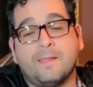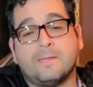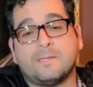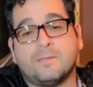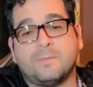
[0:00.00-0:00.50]

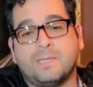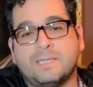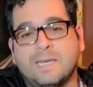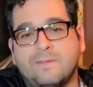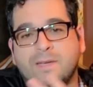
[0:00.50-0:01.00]
So the
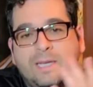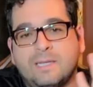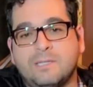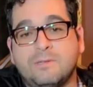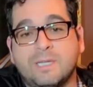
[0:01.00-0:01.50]
police have a
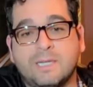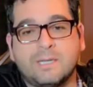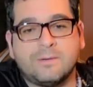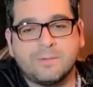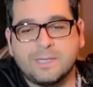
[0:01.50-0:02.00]
duty,
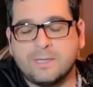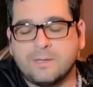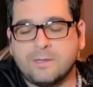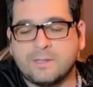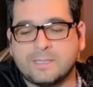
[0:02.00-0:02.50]
written on
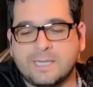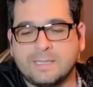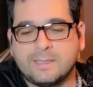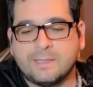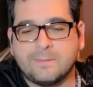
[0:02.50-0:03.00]
all the
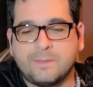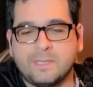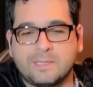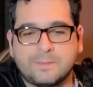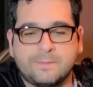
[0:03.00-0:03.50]
sides of their
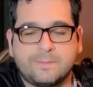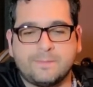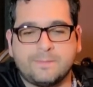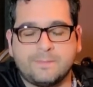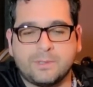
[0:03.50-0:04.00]
police
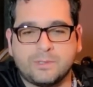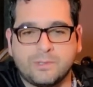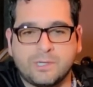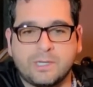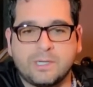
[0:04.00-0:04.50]

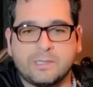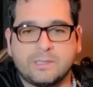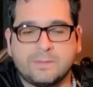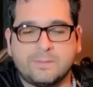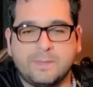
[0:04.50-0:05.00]
patrol
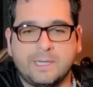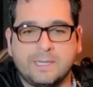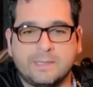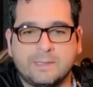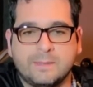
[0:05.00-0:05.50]
cars
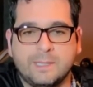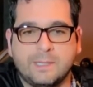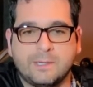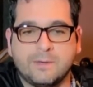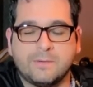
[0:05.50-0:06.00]
and in
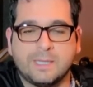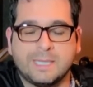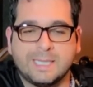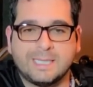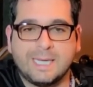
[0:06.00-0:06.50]
their oath that
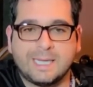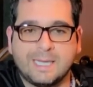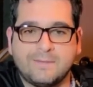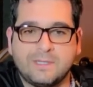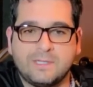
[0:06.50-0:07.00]
they take.
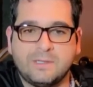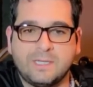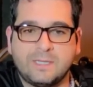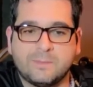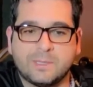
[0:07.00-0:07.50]
They have a
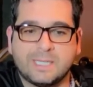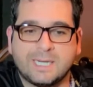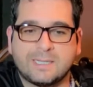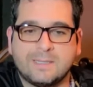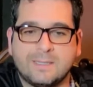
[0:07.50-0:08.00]
duty to
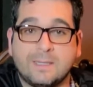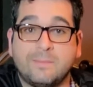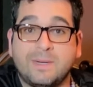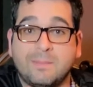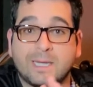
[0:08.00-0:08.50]
protect the
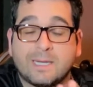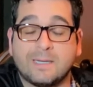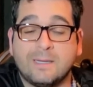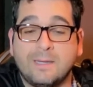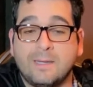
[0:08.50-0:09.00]

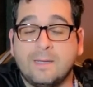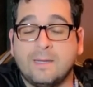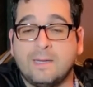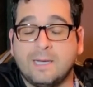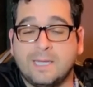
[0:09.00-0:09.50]
public,
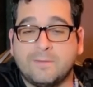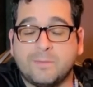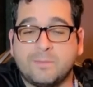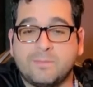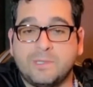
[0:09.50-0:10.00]
and they have
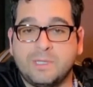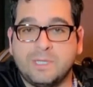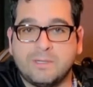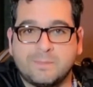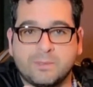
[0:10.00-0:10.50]
a duty
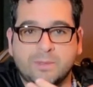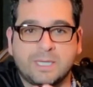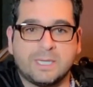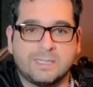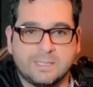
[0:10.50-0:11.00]
to uphold
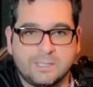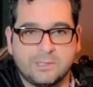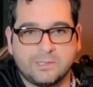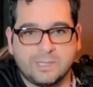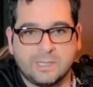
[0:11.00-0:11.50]
the
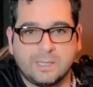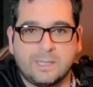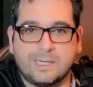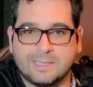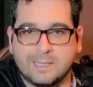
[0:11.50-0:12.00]
Constitution and the
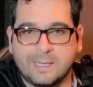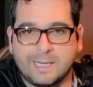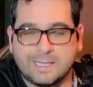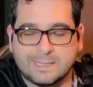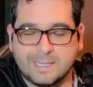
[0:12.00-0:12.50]
laws of the
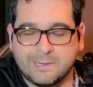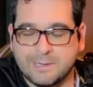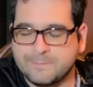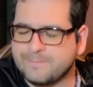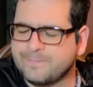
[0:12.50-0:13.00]
land,
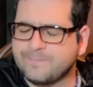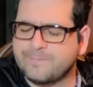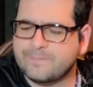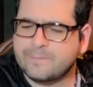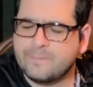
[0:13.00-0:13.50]
etc.
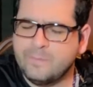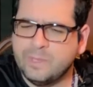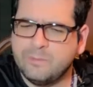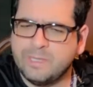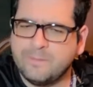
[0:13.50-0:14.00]

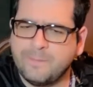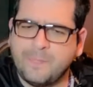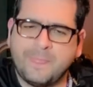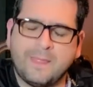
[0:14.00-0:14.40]
Well,